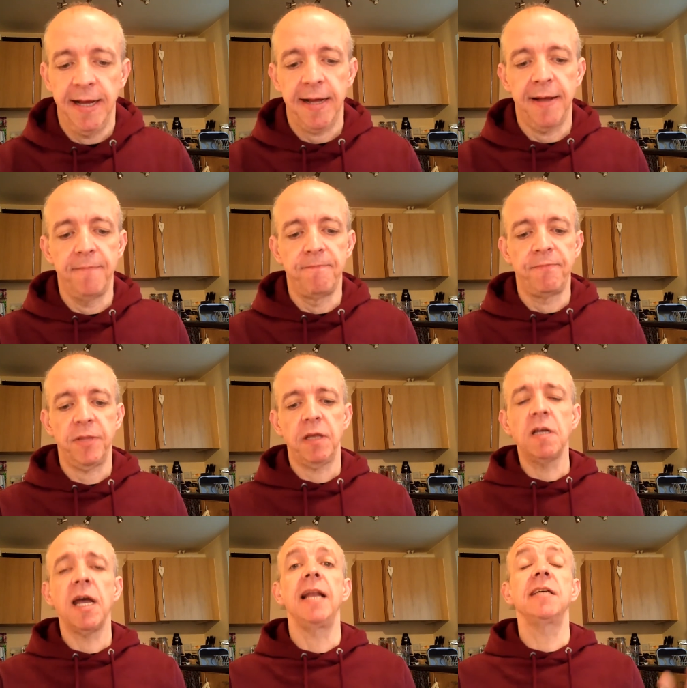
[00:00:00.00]
Um,
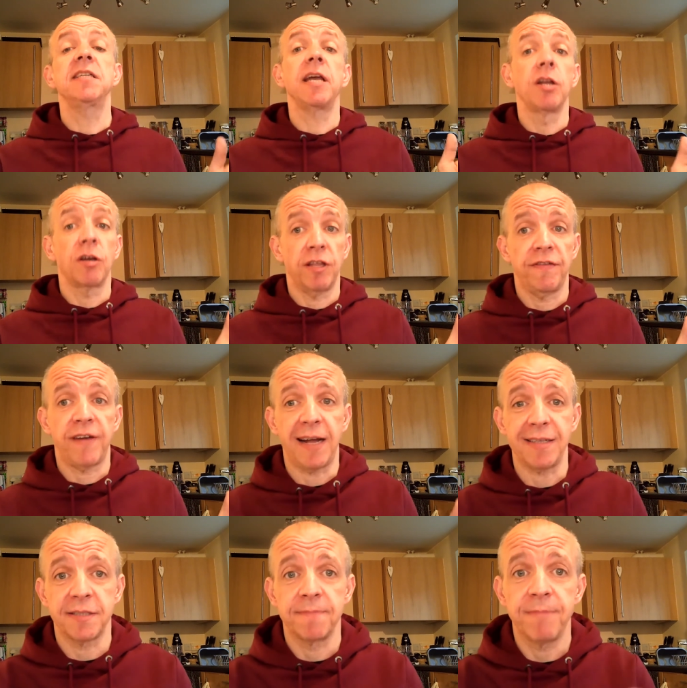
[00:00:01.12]
okay, let's take a look at the
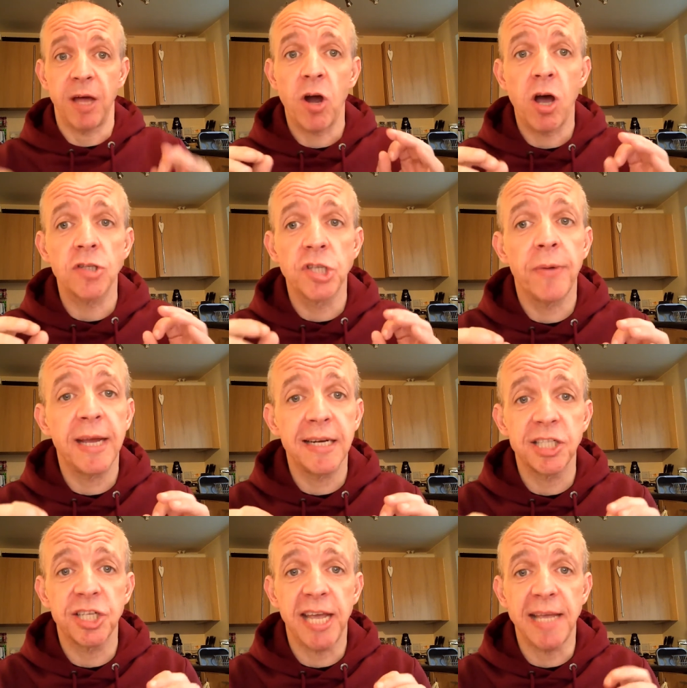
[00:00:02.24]
facts. There are two
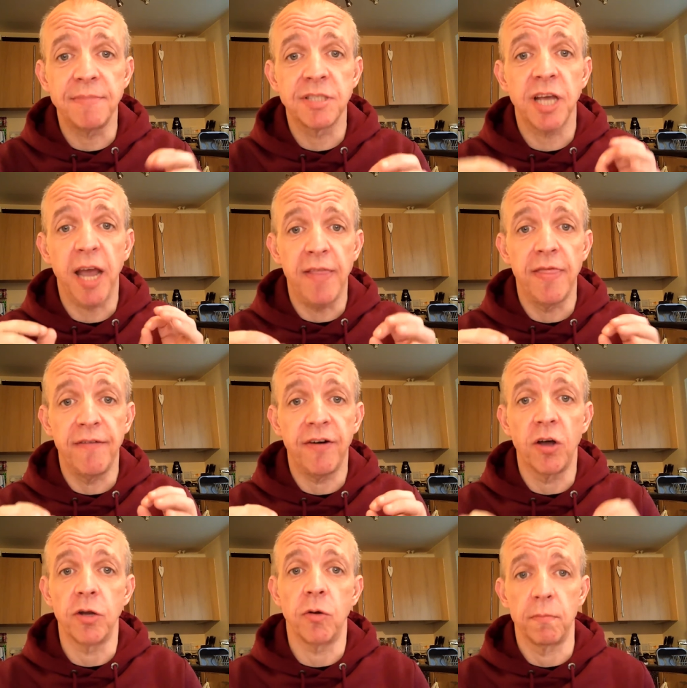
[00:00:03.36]
English teams in the
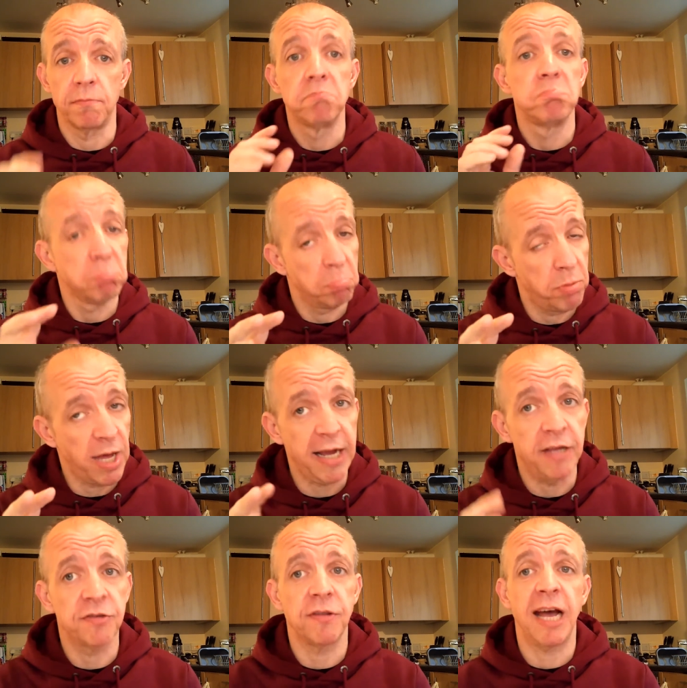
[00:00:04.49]
final.
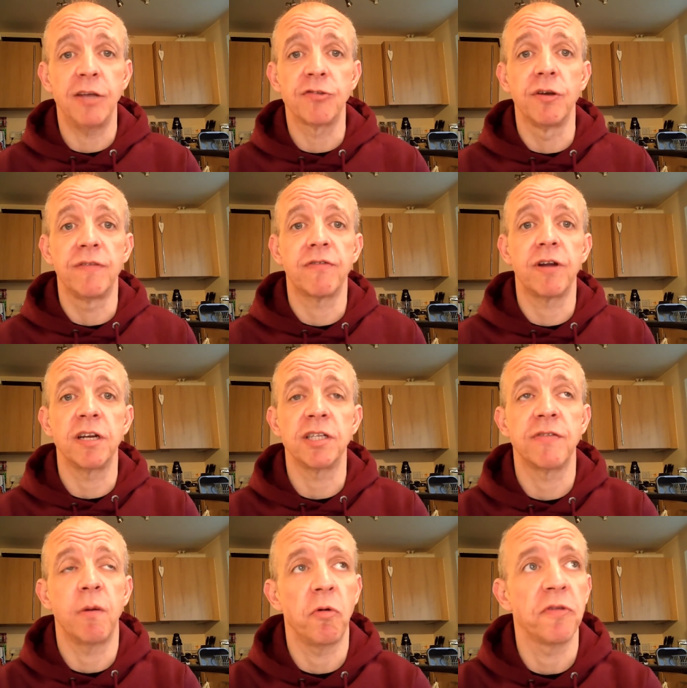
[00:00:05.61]
That is, that is good for
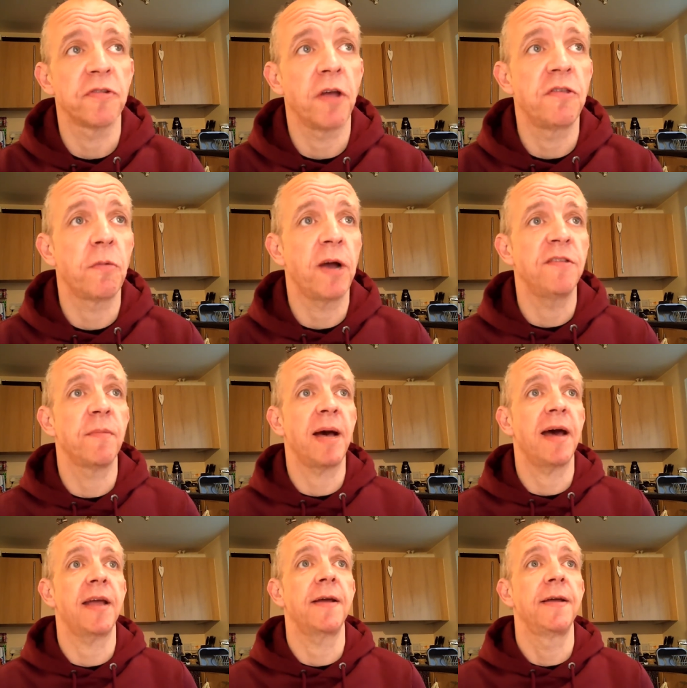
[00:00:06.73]
English football, there's no two ways
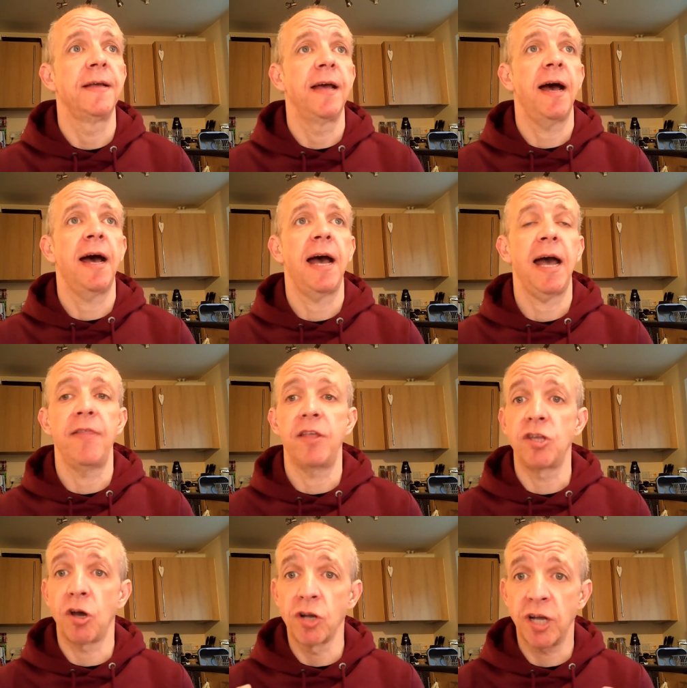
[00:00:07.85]
about it. Uh, and the
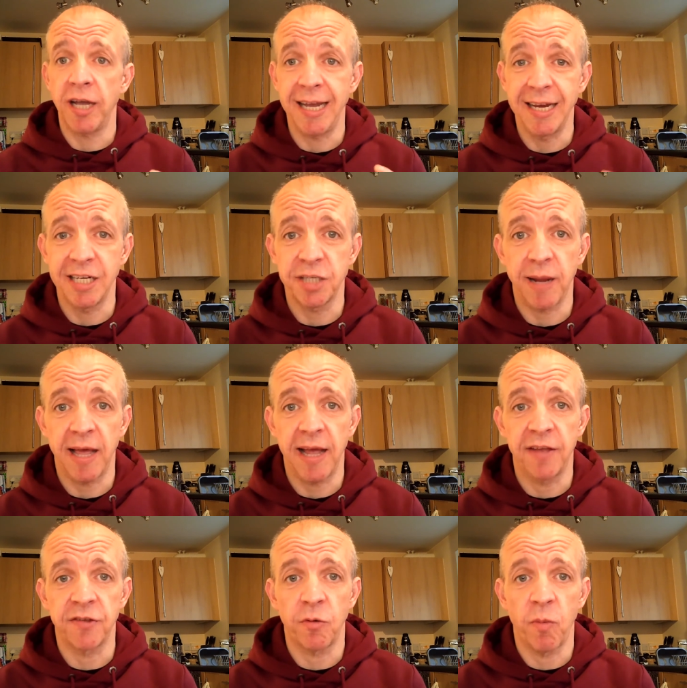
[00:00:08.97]
younger English
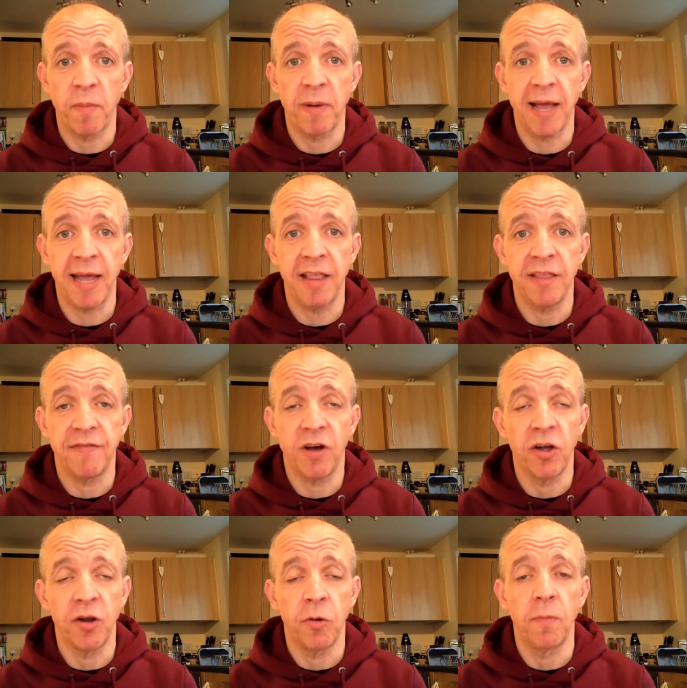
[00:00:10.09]
players that will be playing in the
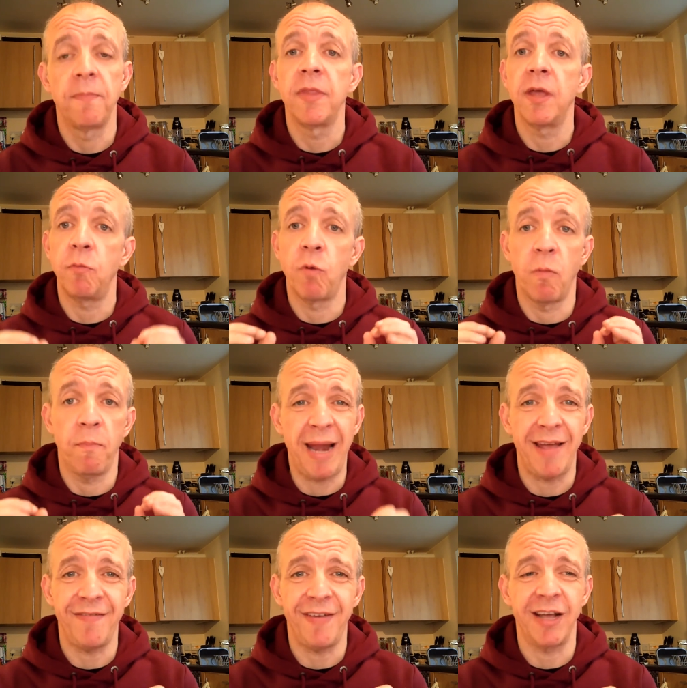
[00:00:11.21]
final will
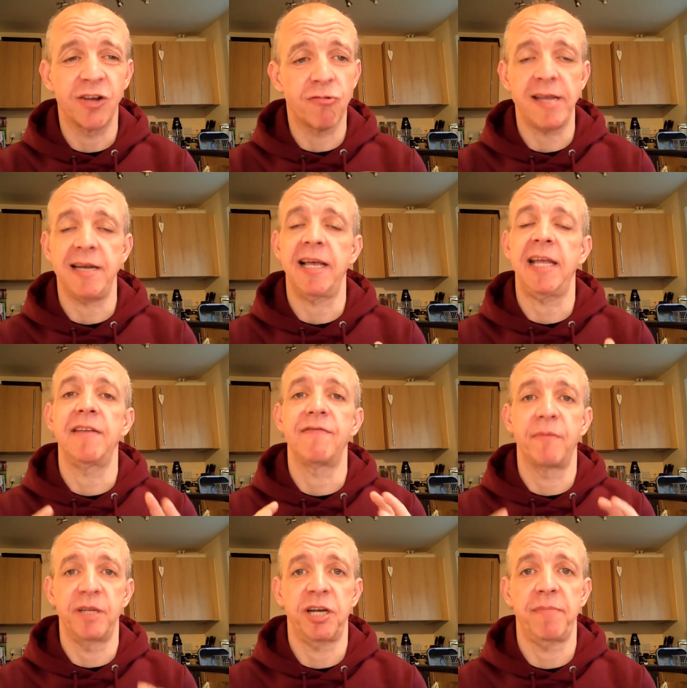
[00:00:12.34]
benefit greatly
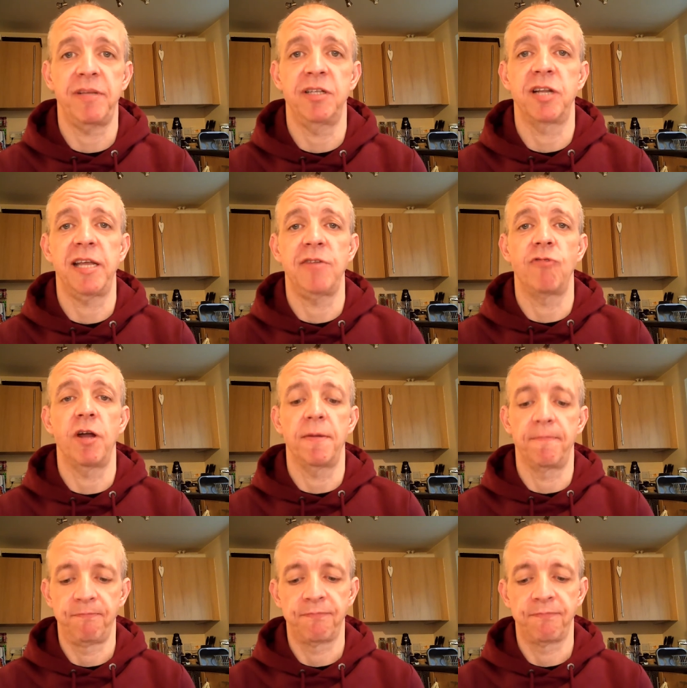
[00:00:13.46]
from a Champions League run.